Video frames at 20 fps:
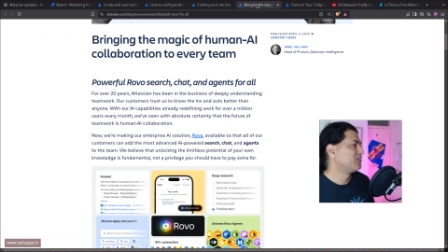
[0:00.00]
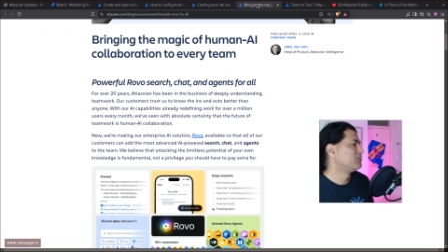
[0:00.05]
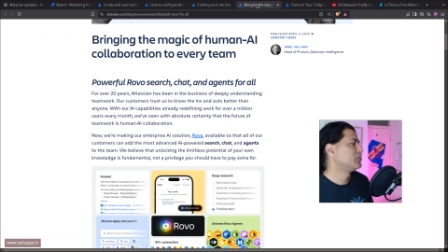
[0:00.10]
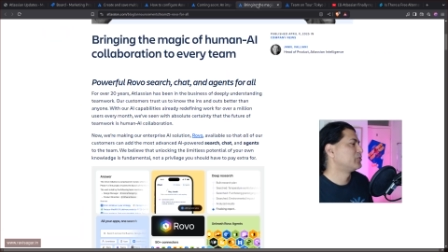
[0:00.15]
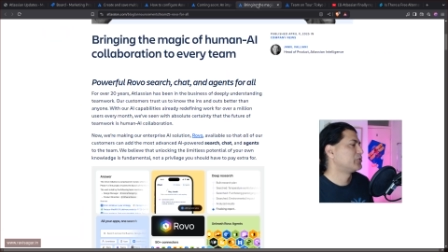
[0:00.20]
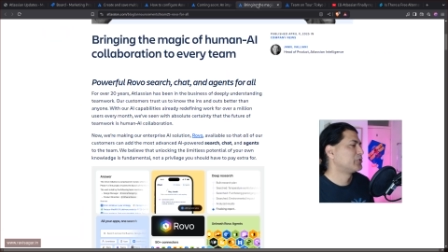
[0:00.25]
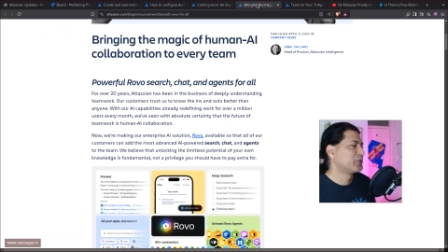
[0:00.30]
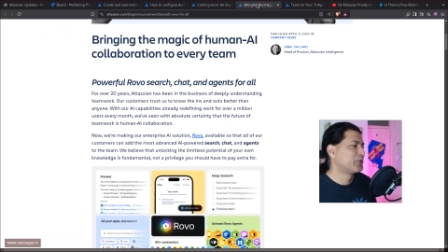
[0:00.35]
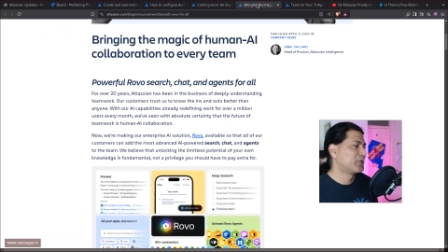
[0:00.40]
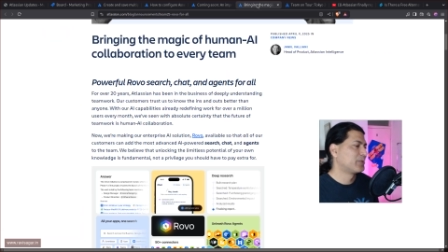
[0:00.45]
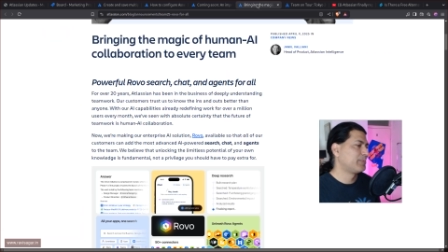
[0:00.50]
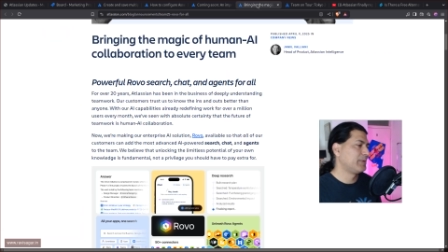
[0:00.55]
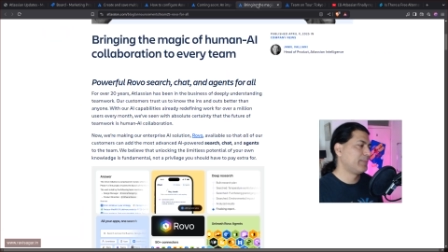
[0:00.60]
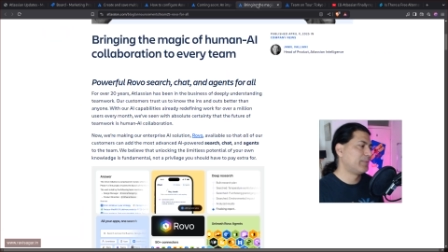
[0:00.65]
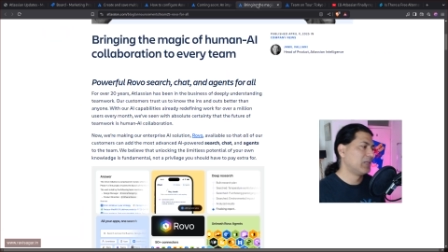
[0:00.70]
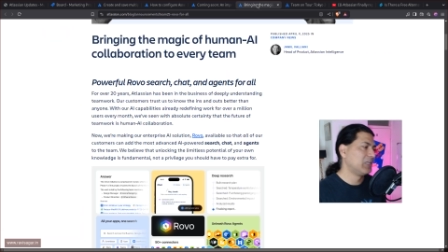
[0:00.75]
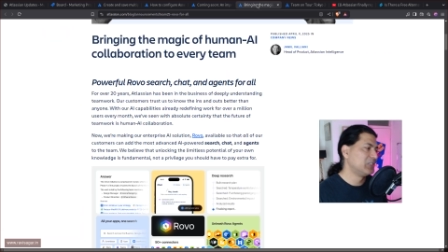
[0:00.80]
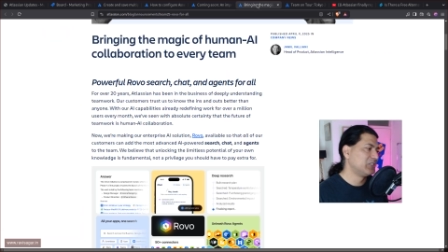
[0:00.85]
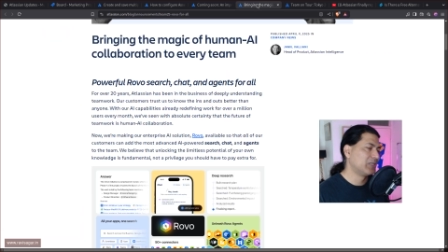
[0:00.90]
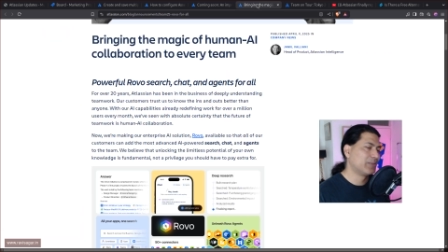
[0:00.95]
I'm sure
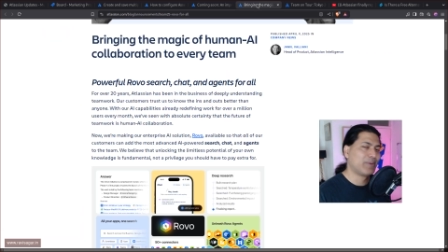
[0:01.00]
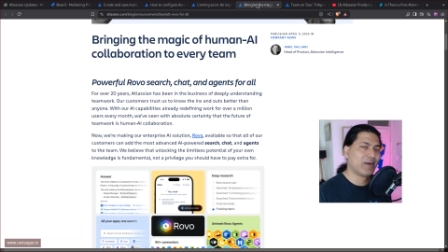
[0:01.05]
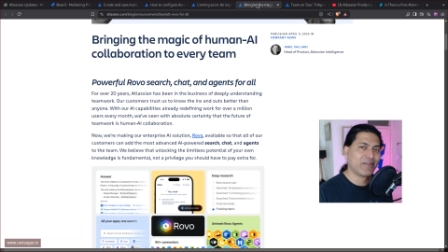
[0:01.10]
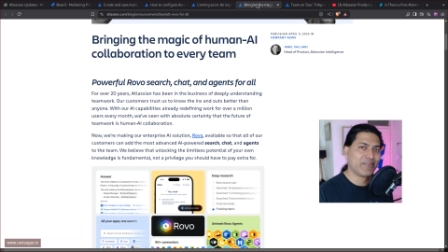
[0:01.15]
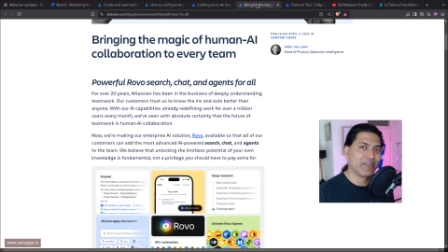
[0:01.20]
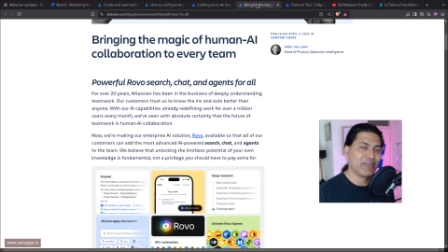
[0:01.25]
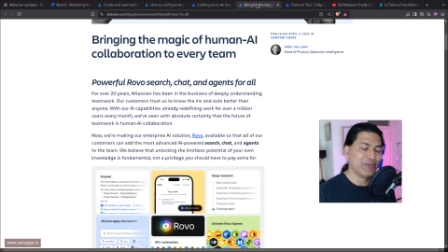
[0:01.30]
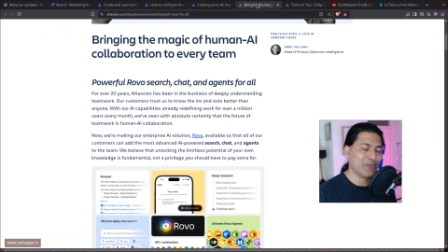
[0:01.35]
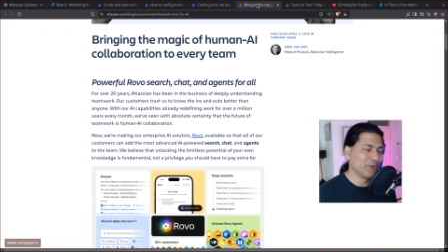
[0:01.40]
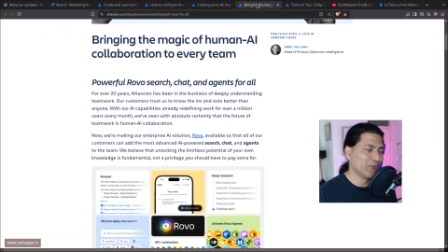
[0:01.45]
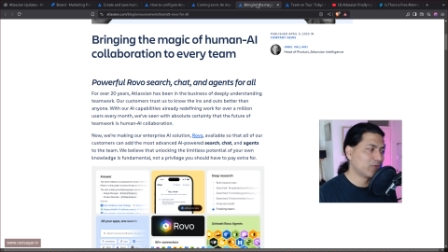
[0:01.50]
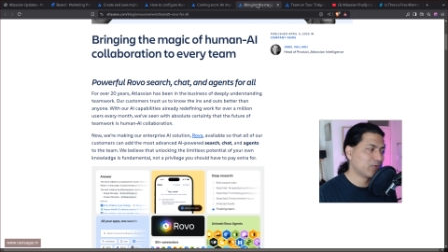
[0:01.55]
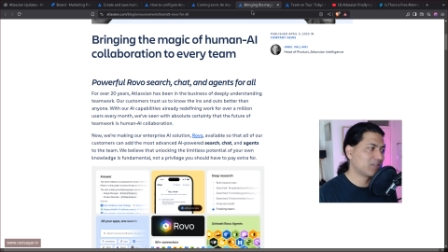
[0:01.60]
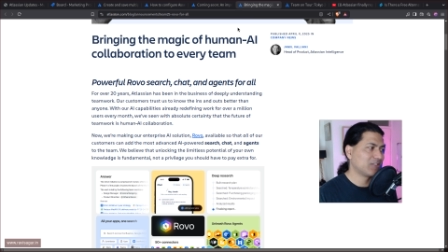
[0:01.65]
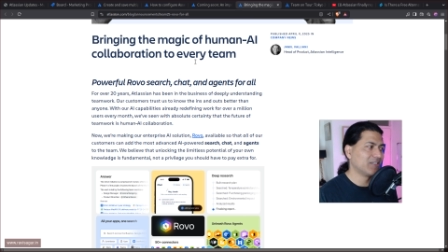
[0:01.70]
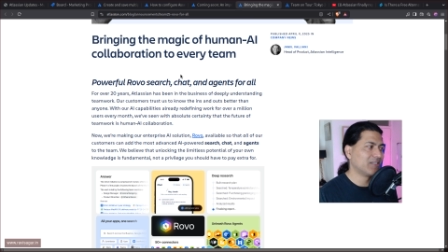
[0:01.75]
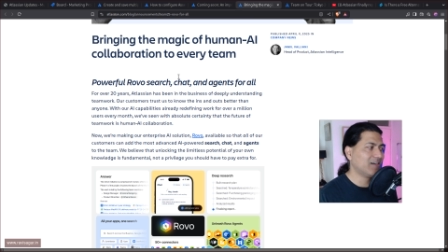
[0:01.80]
people in Japan, they use